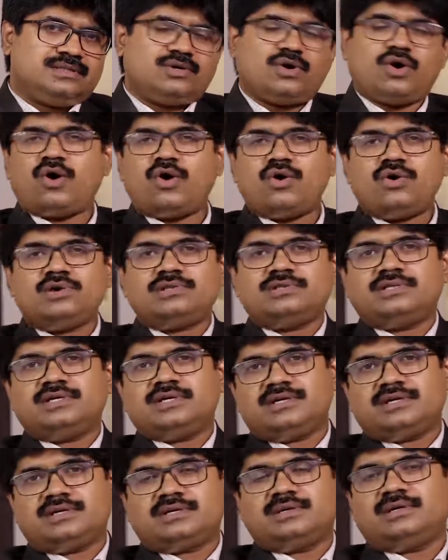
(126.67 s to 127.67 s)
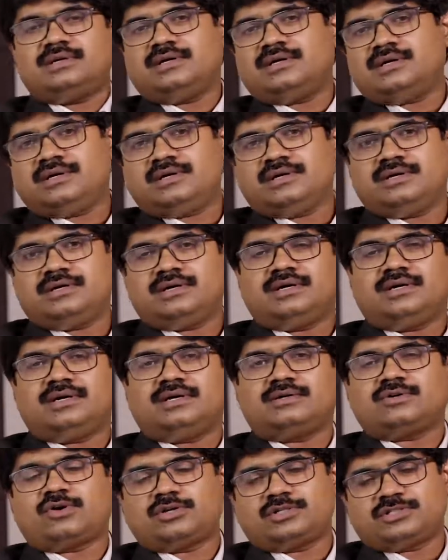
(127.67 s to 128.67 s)
All their
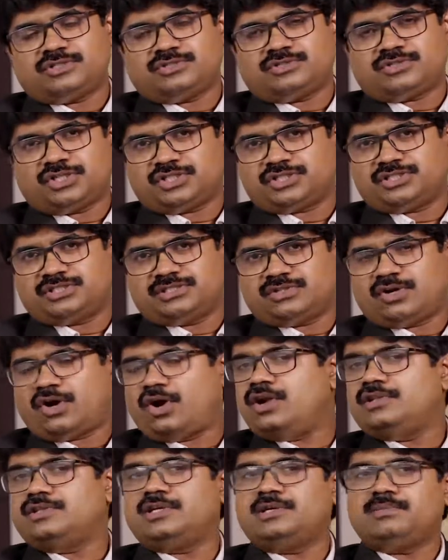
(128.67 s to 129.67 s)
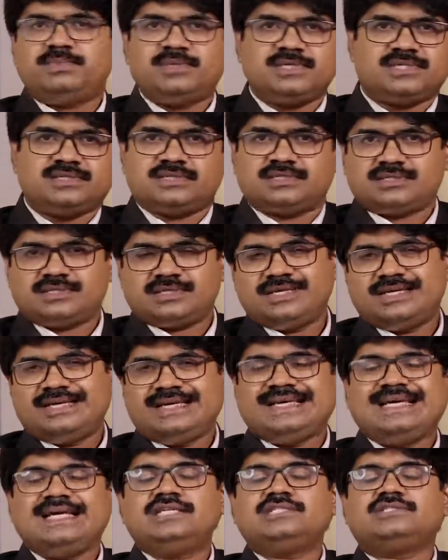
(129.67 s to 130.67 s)
concentration, all their business
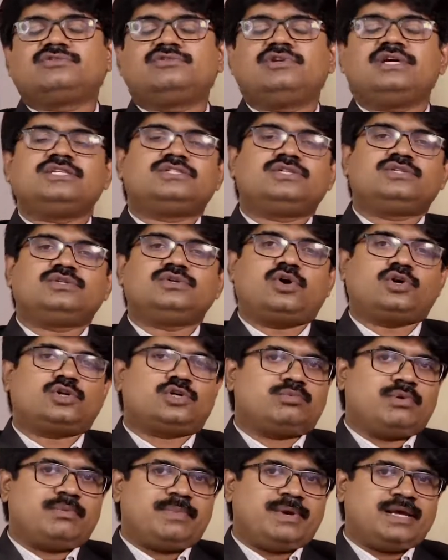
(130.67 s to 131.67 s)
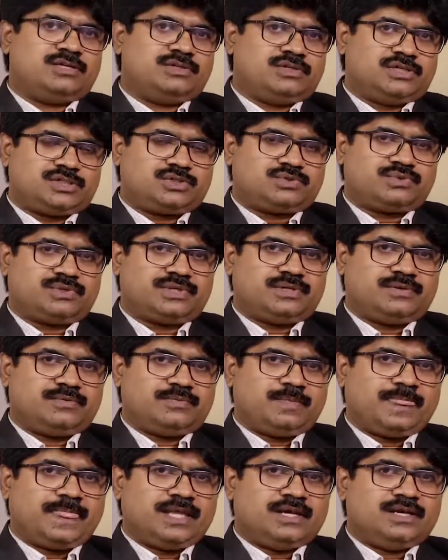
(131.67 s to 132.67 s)
is related to automobile industry.
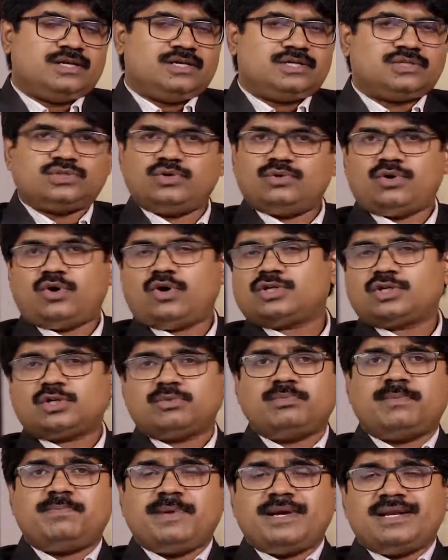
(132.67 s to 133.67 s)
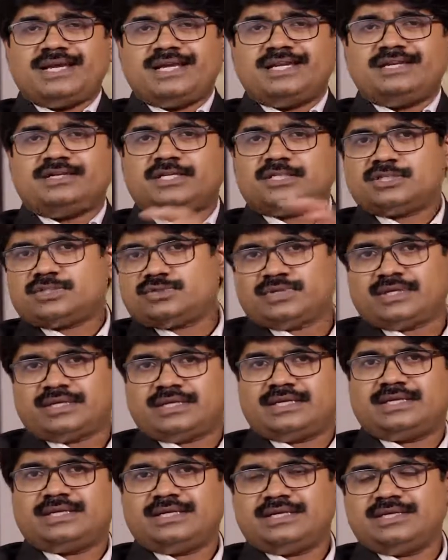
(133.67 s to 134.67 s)
So automobile
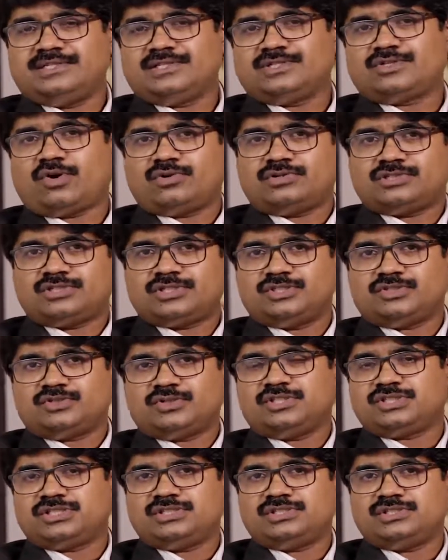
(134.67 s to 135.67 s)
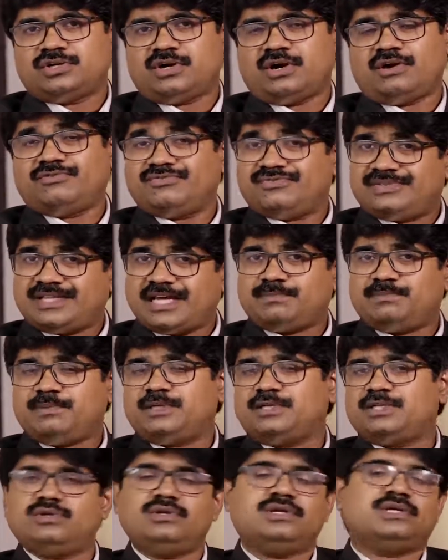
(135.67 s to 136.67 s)
industry is the concentration of that
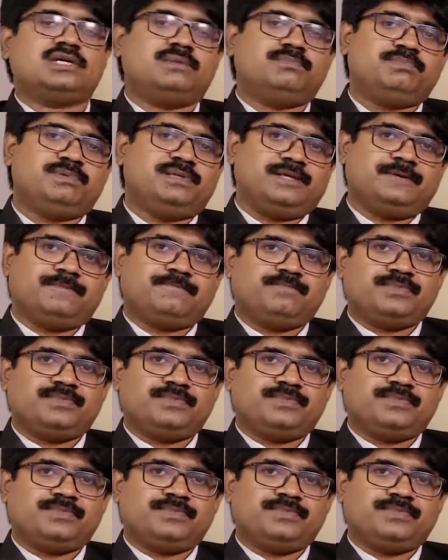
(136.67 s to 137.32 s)
particular company.